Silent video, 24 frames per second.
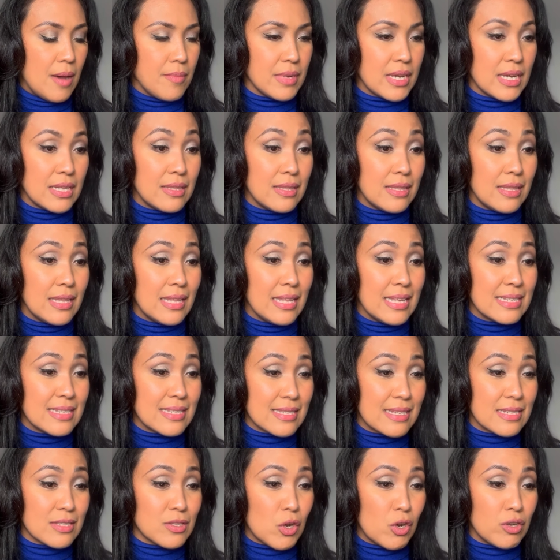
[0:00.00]
I'm gonna
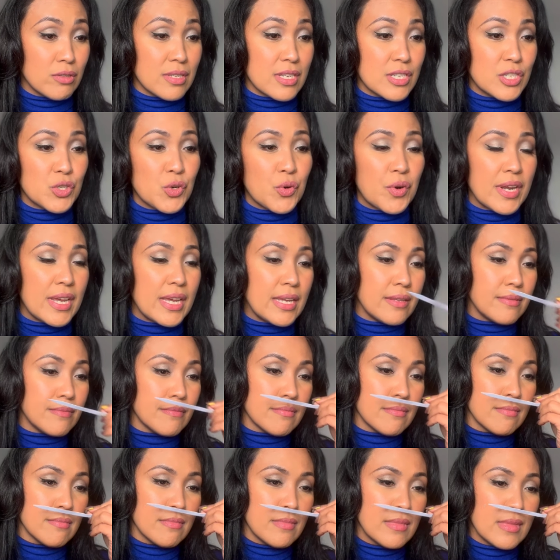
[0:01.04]
list it on the screen.